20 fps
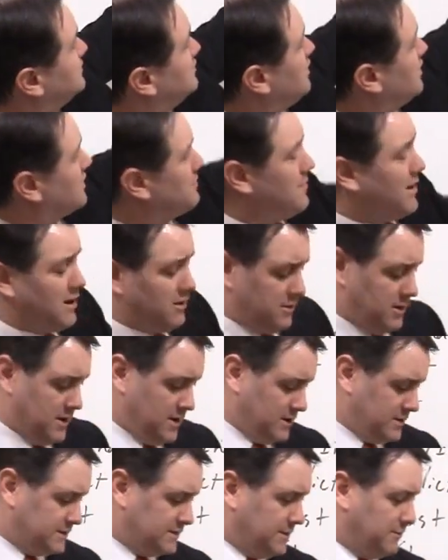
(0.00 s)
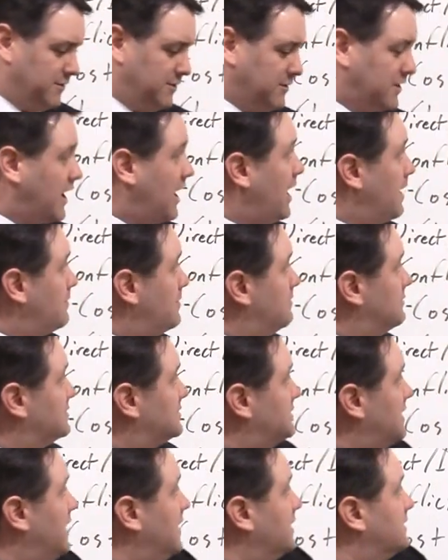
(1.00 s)
Let's talk about some of the common
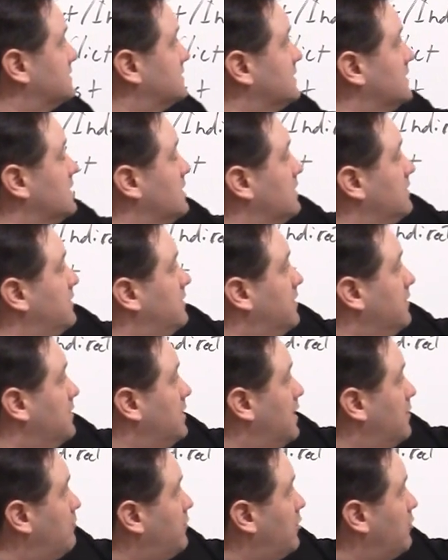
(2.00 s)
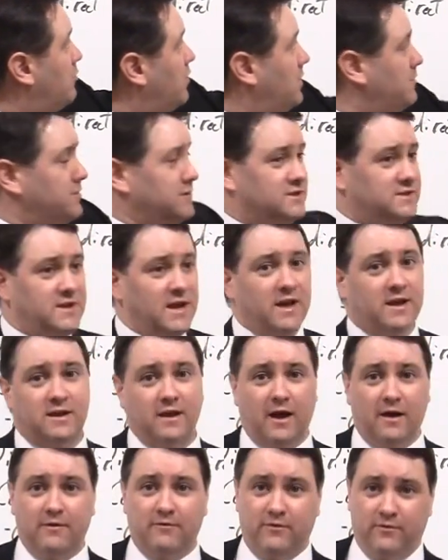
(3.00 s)
mistakes. The number one
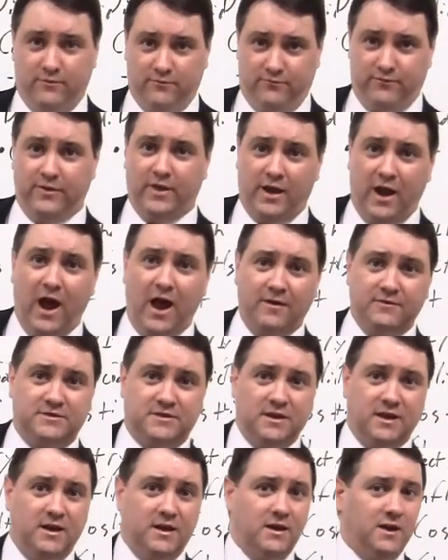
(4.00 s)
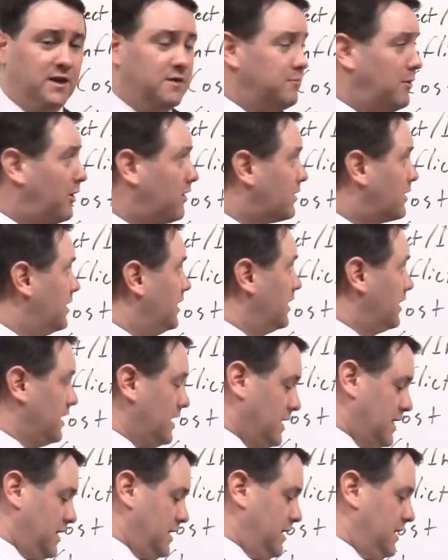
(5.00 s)
mistake uh, that I've seen in
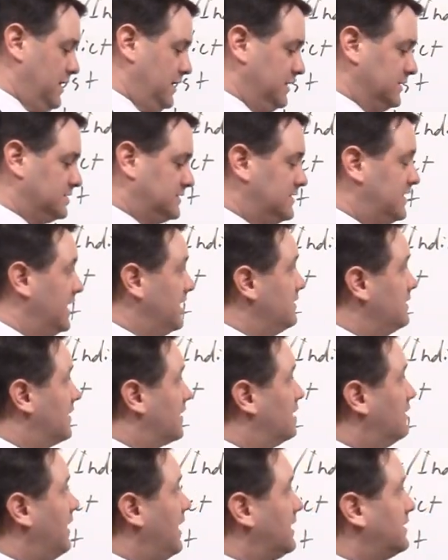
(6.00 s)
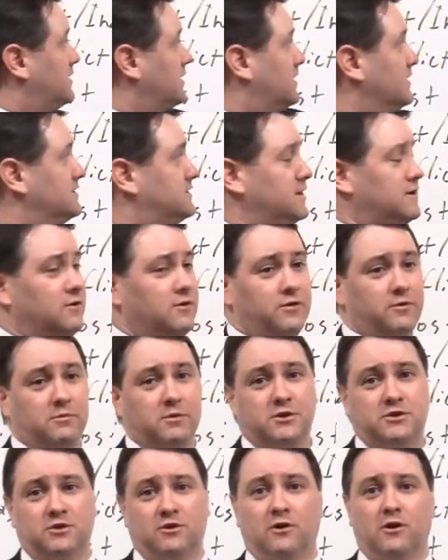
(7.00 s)
marketing is they neglect to consider
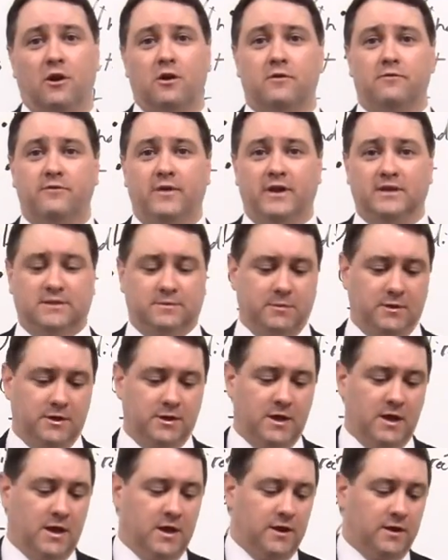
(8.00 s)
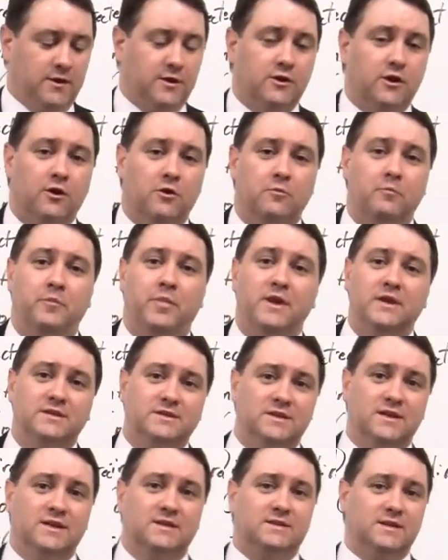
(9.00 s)
the return on investment. You know,
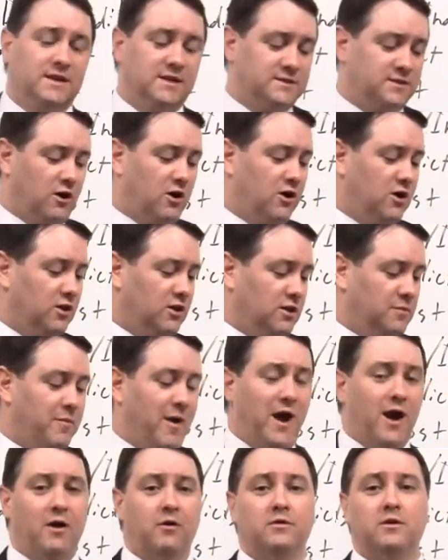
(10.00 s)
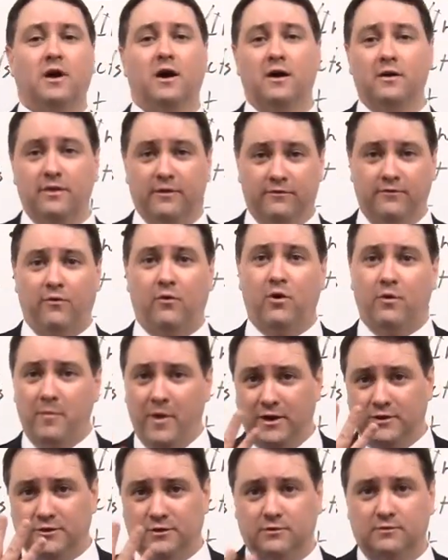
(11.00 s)
business is all about uh, the four
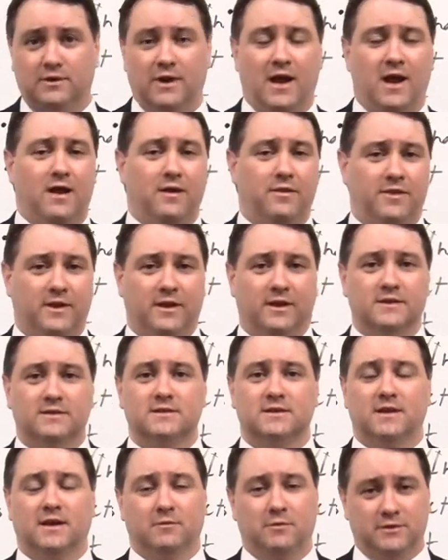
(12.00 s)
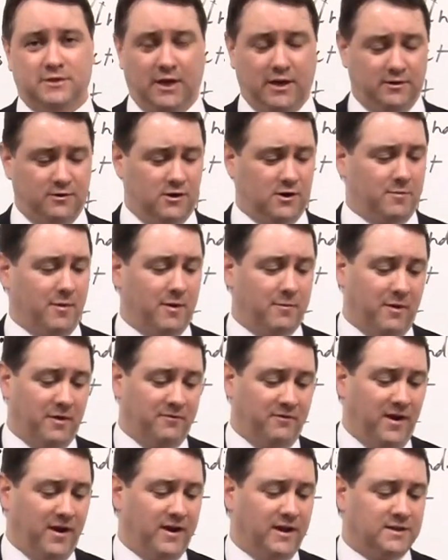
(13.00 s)
major top things, which I talk about in
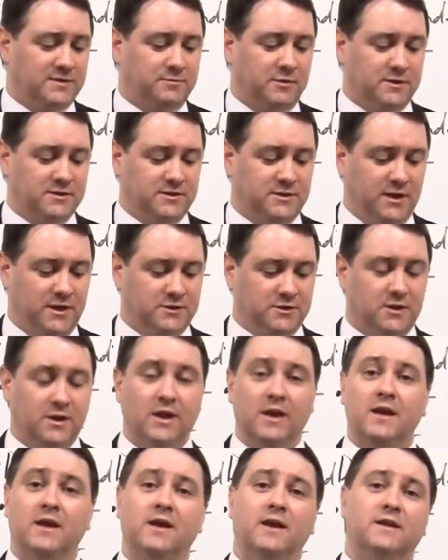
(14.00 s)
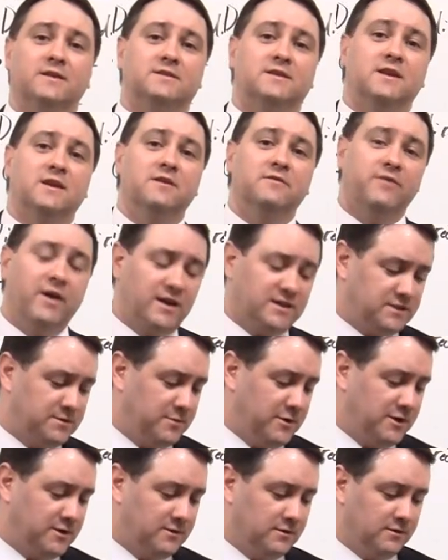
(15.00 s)
my finance presentation. It's the
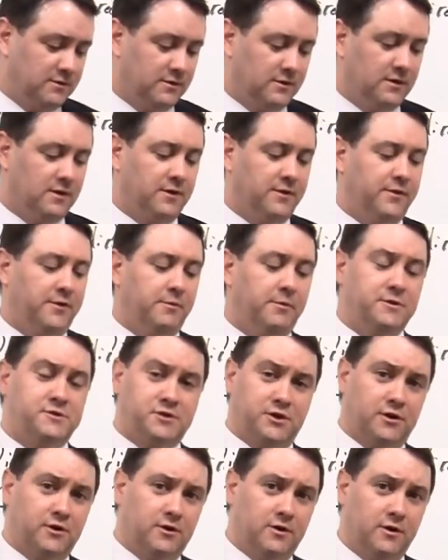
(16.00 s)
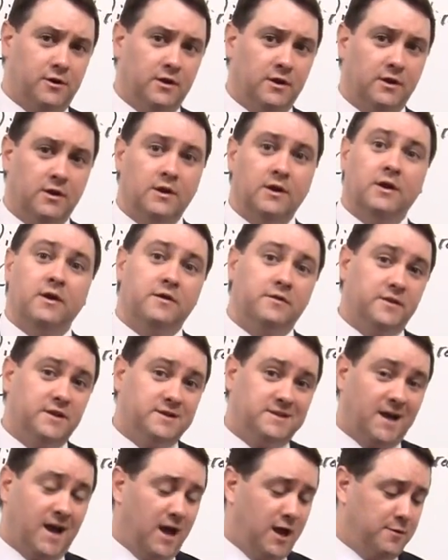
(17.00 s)
investment, the return,
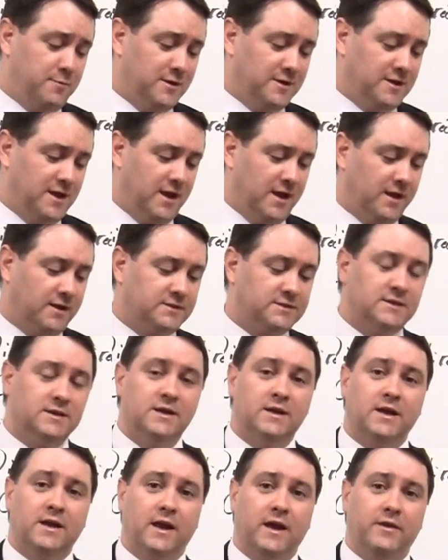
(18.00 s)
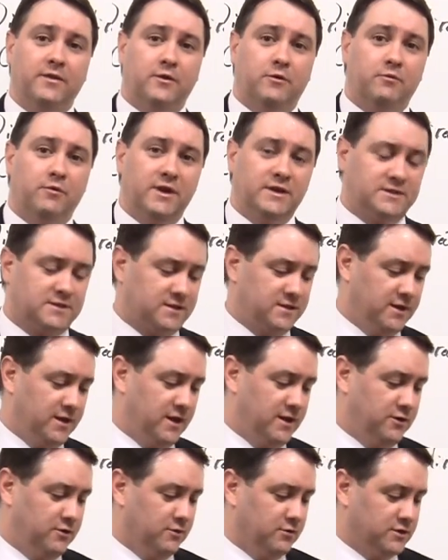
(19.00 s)
the time it takes, and the risk
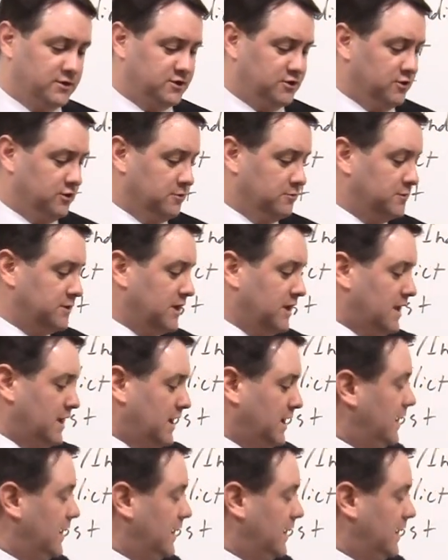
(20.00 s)
that you assumed.